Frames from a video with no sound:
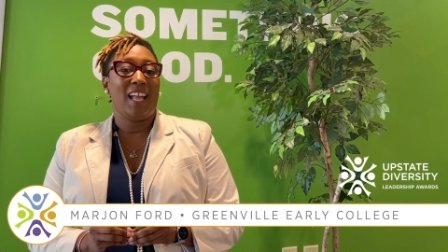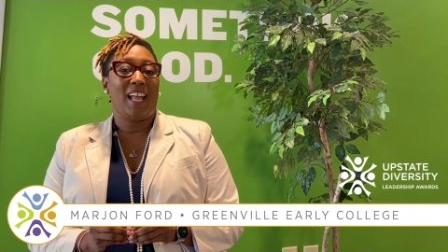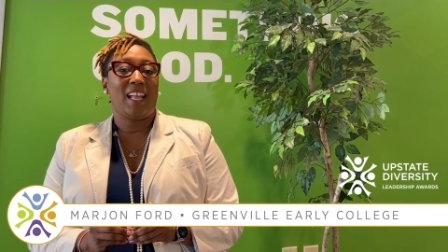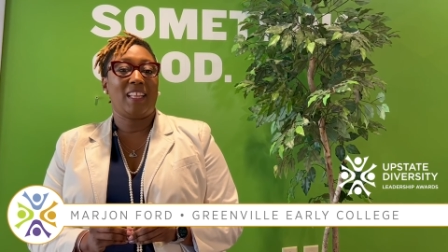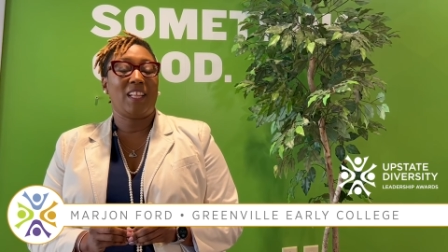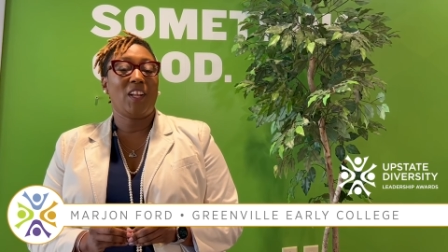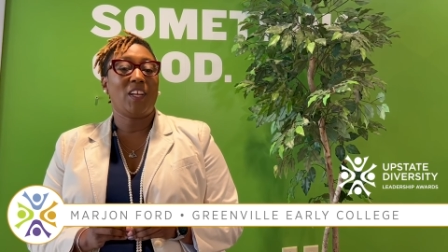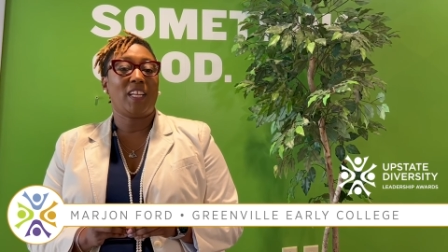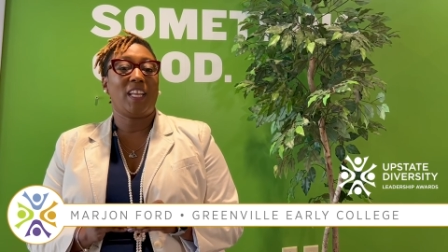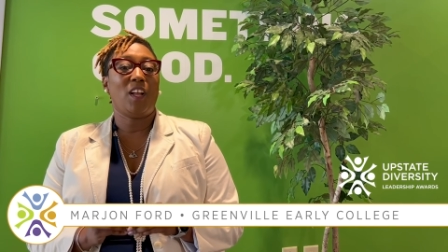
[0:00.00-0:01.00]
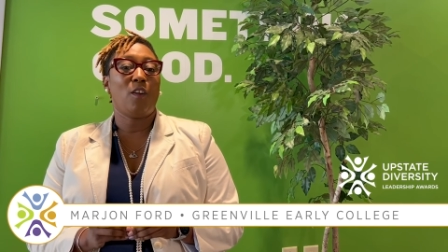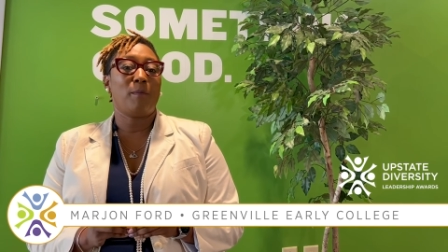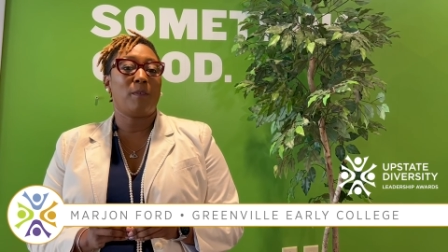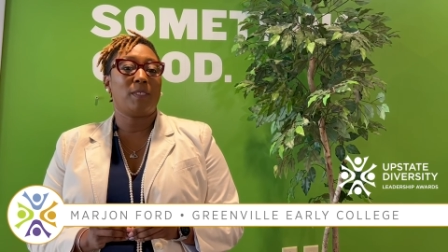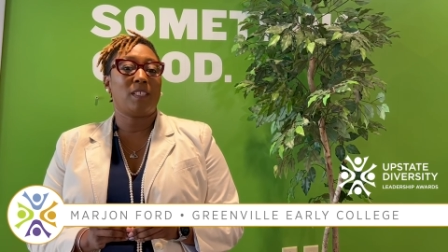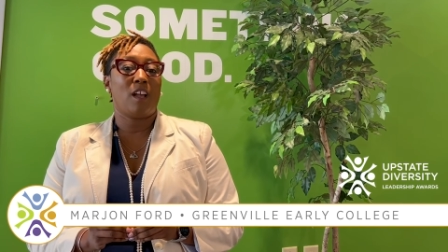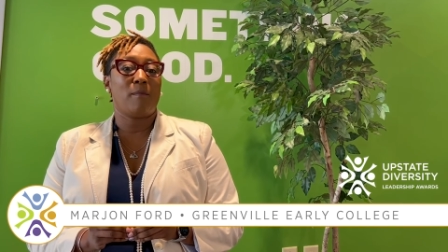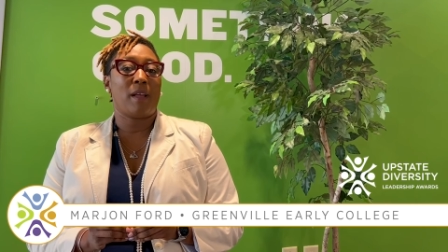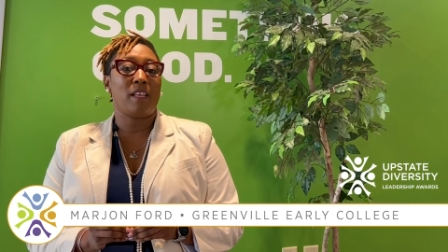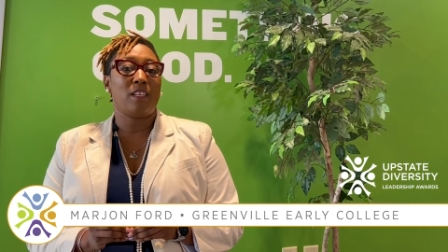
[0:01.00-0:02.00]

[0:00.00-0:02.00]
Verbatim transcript: and they're going to help me resolve my